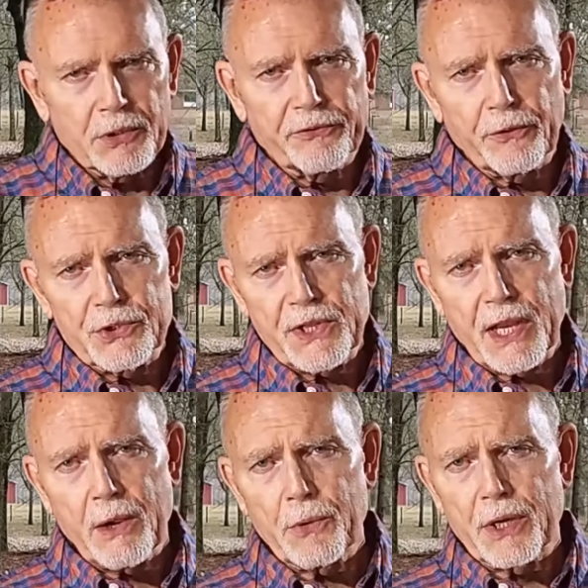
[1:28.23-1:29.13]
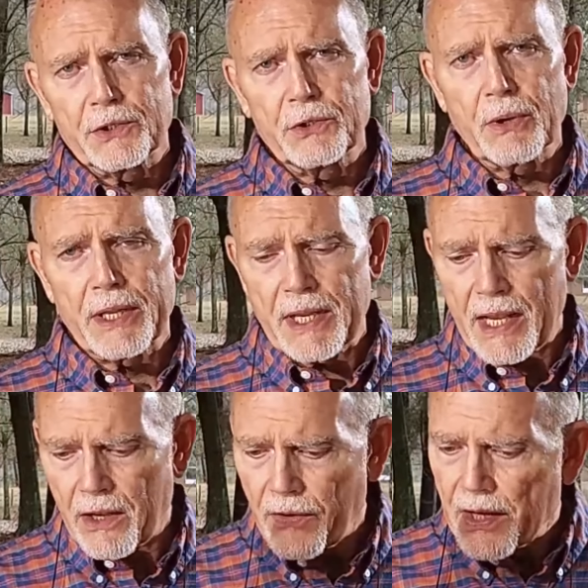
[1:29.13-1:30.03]
But the first thing I want to do right
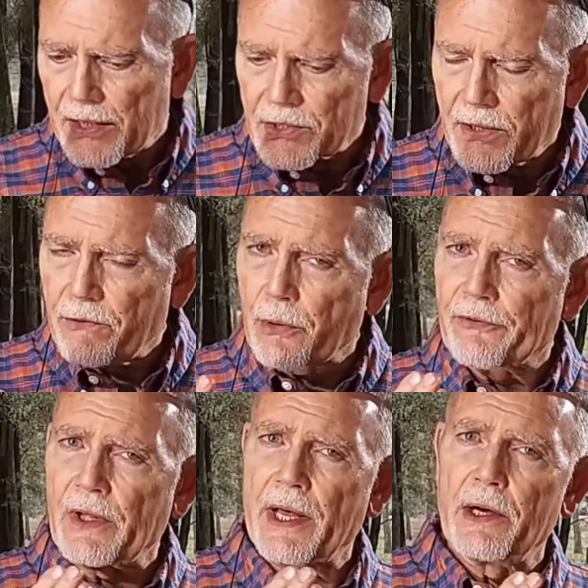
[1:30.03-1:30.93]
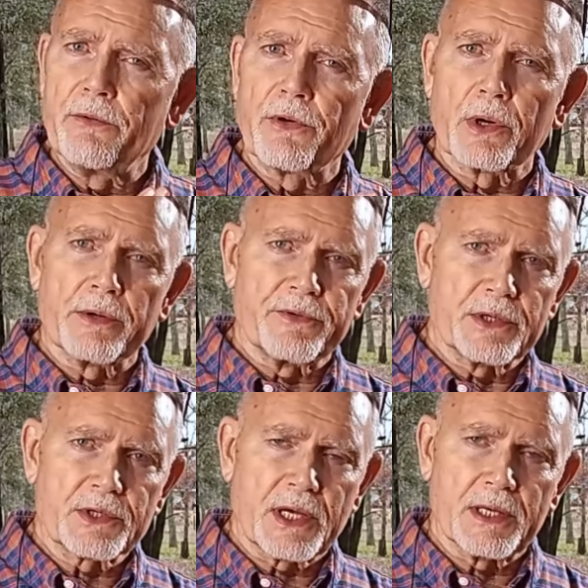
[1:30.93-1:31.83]
now is give you a flyover of
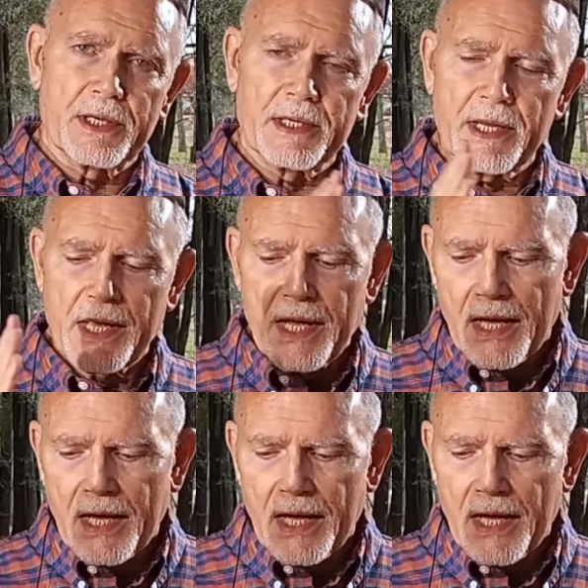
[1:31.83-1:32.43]
this gun